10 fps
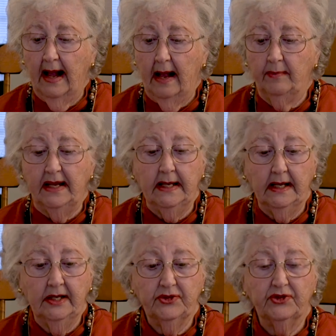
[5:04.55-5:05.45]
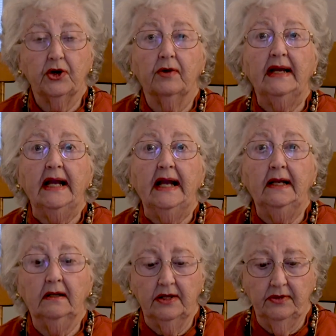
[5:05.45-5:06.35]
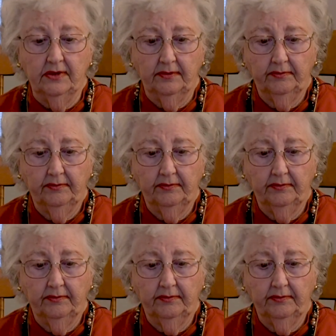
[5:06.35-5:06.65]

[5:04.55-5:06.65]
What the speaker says: Abbey in Surrey, England.